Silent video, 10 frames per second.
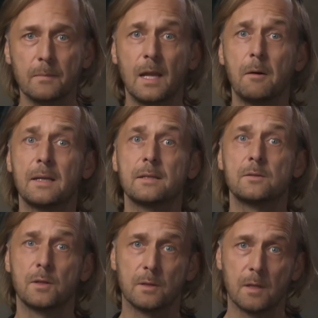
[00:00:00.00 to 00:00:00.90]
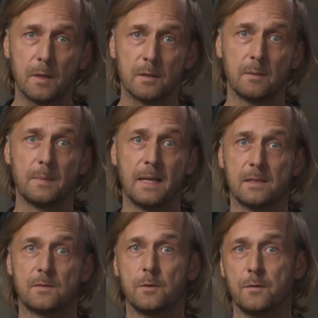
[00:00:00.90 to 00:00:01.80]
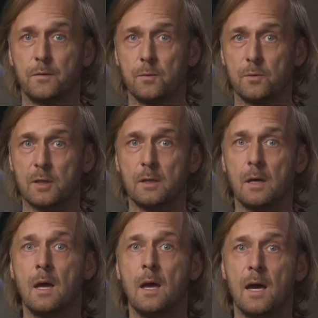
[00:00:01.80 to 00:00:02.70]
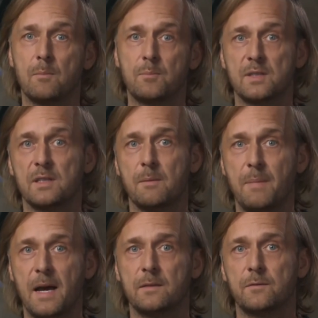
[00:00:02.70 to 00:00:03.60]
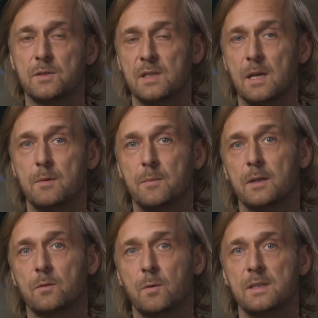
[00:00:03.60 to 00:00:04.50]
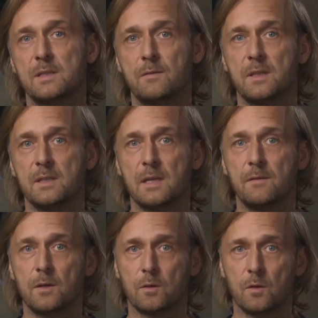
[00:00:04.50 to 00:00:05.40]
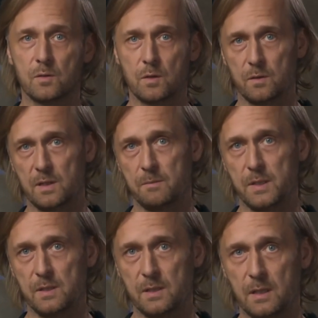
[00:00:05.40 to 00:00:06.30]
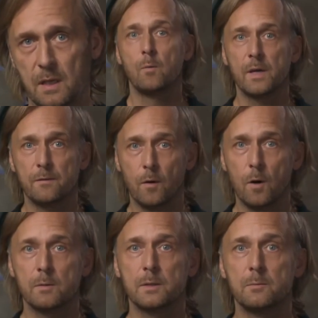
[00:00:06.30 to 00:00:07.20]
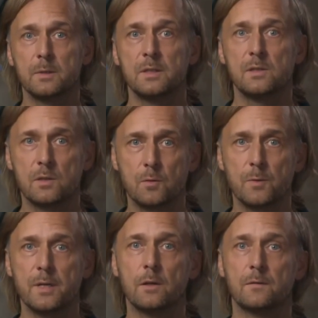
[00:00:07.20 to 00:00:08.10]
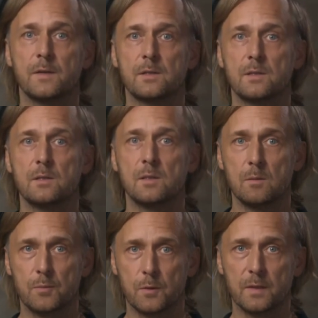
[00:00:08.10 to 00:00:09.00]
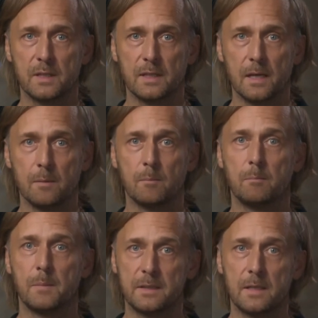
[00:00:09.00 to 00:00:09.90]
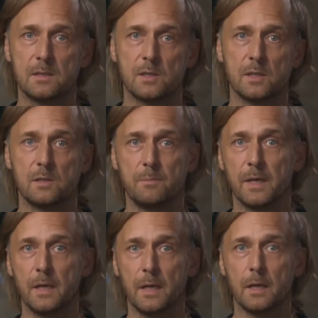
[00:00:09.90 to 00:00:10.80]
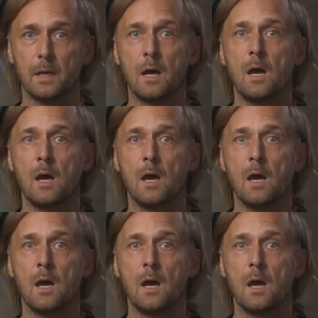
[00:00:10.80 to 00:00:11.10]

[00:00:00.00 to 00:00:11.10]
Now I'd like to tell you about our plans for the future and present a path for Cyberpunk 2077 on consoles and PC. We have already released 3 hotfixes improving the game, but that's just the beginning.